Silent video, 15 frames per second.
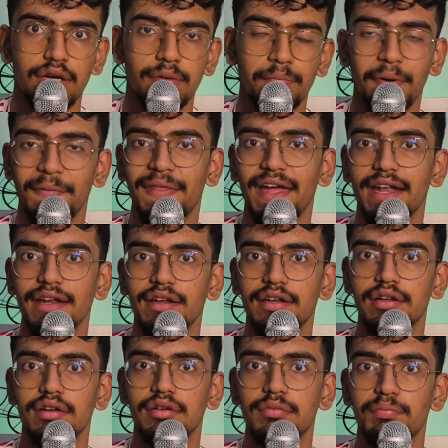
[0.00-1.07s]
But
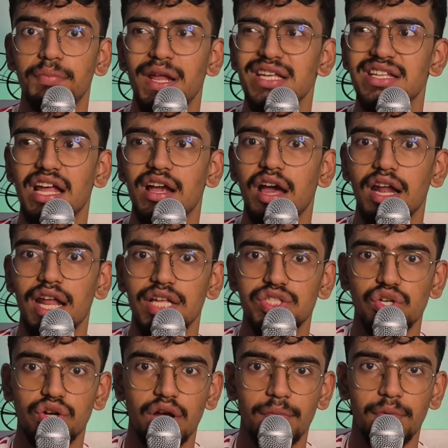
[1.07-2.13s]
then players like
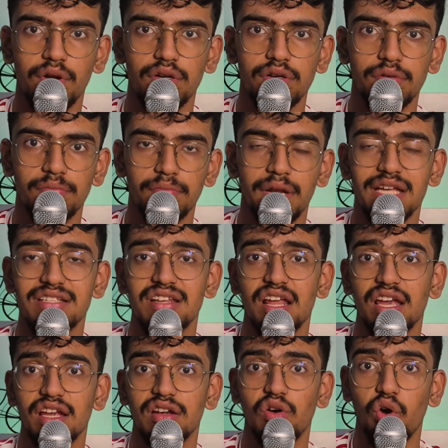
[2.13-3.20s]
Garnacho come on, players
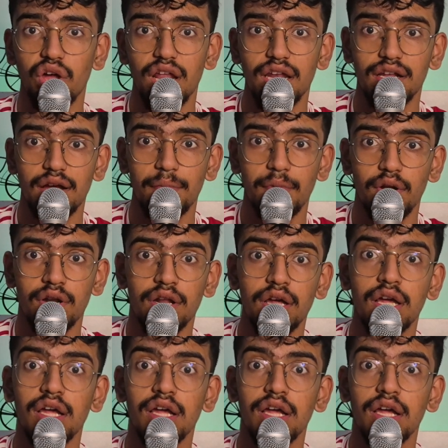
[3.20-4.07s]
like Højlund come on.